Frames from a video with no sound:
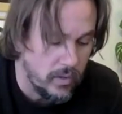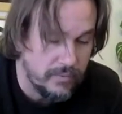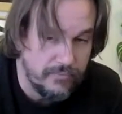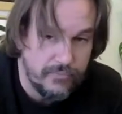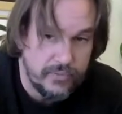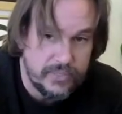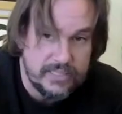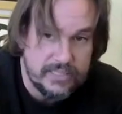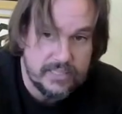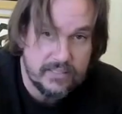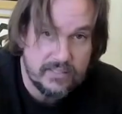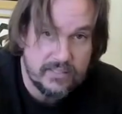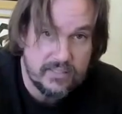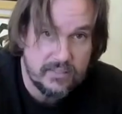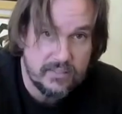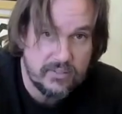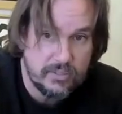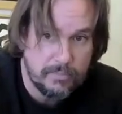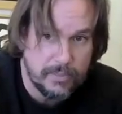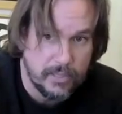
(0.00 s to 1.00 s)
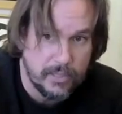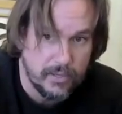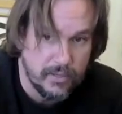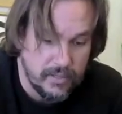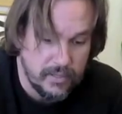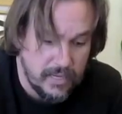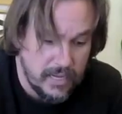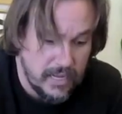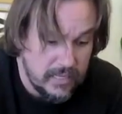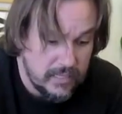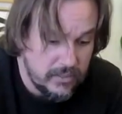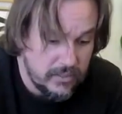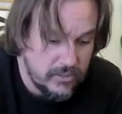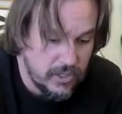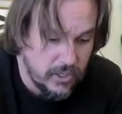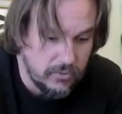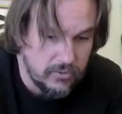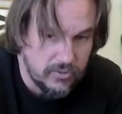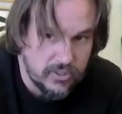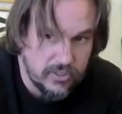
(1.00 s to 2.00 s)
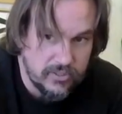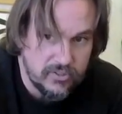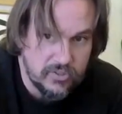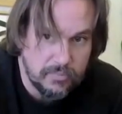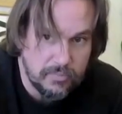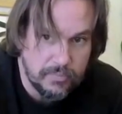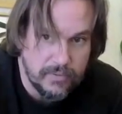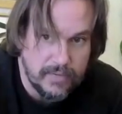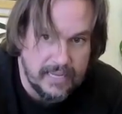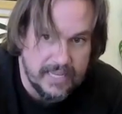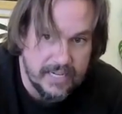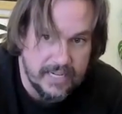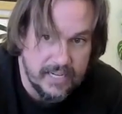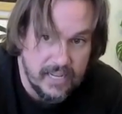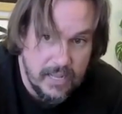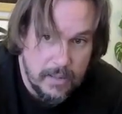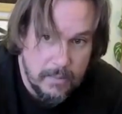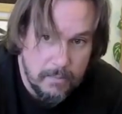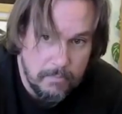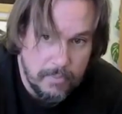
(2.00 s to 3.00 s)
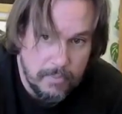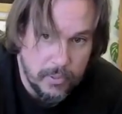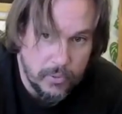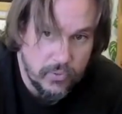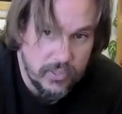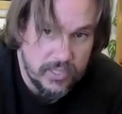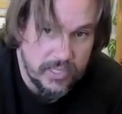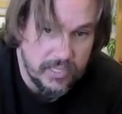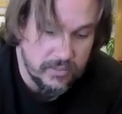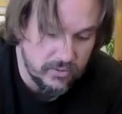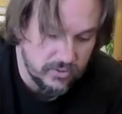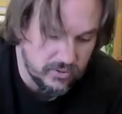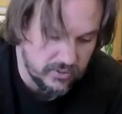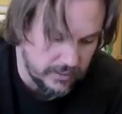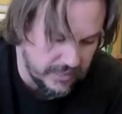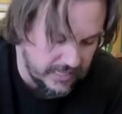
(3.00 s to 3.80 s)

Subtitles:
1 foot distance apart. Toes are spread. Both heels